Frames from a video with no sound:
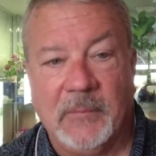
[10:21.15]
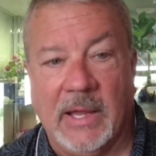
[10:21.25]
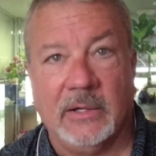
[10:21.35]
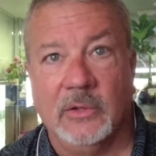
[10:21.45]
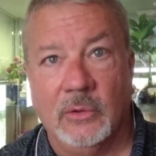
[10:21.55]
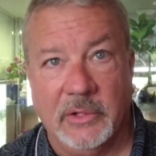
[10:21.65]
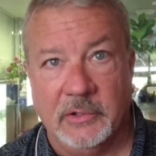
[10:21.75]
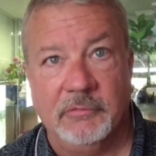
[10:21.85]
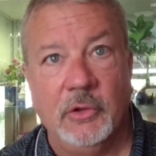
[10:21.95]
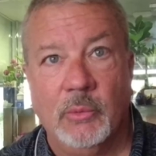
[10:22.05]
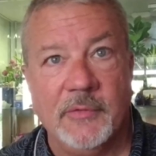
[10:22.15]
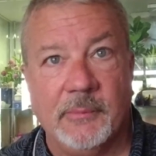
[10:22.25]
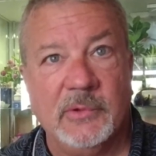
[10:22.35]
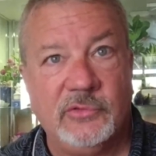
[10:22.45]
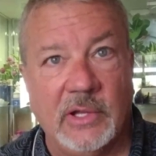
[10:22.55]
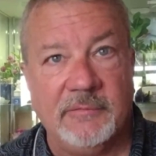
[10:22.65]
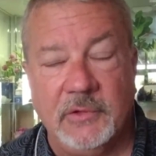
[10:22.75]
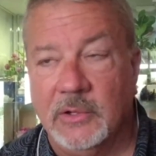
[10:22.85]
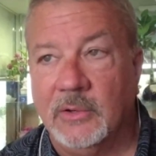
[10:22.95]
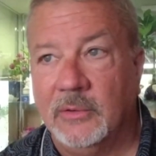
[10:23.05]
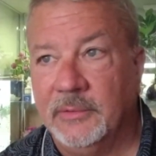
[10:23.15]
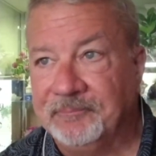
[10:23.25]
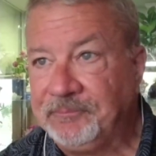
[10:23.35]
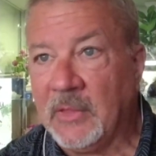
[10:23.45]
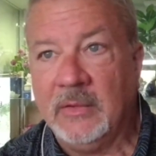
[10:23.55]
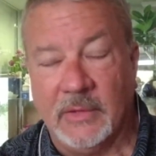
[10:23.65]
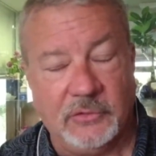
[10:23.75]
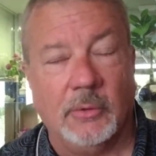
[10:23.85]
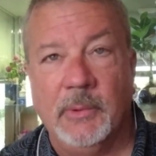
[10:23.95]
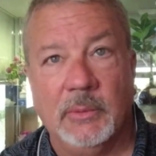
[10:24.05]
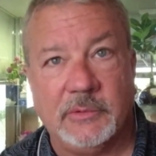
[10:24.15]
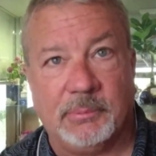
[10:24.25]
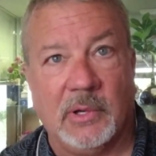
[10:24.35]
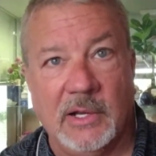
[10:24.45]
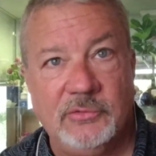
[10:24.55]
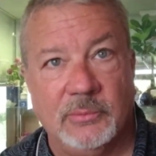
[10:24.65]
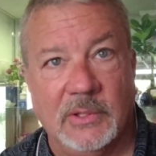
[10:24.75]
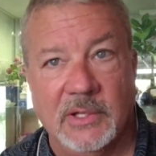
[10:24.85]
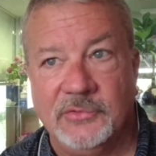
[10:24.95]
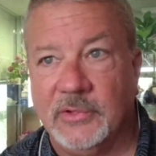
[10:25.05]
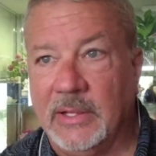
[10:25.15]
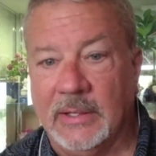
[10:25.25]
had a little interview with them and stuff, you know, and they told me what the price was,